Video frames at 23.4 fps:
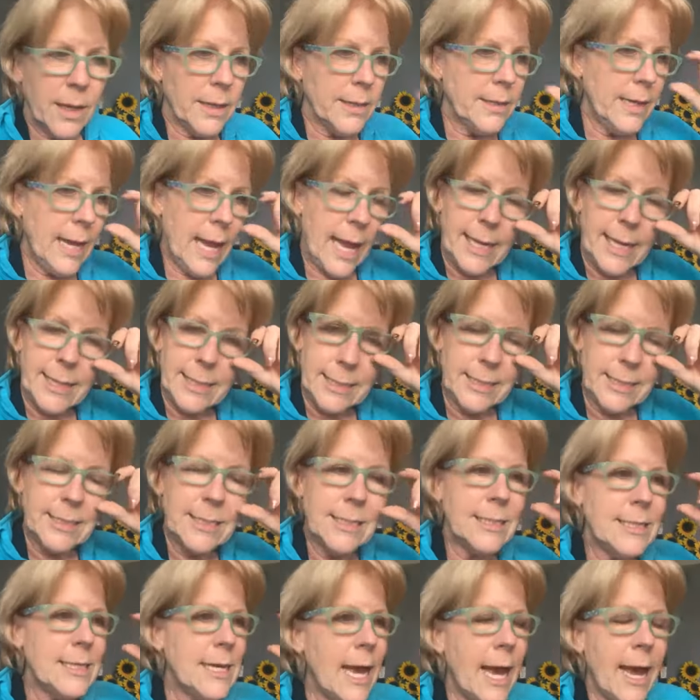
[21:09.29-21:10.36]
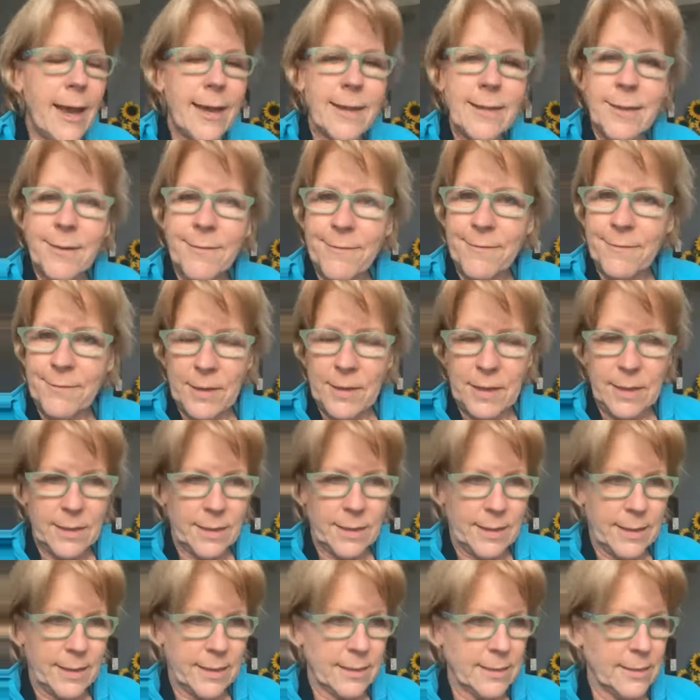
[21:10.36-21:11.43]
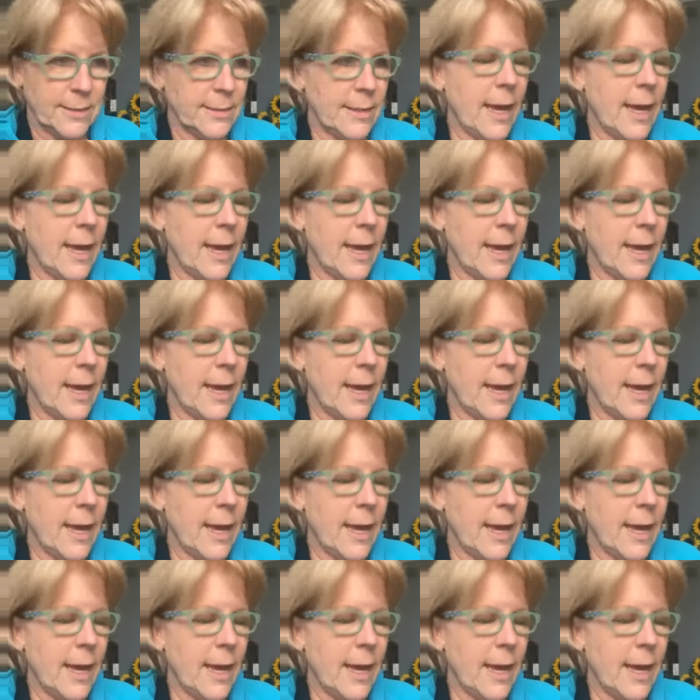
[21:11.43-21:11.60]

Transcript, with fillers: not to deny the feelings,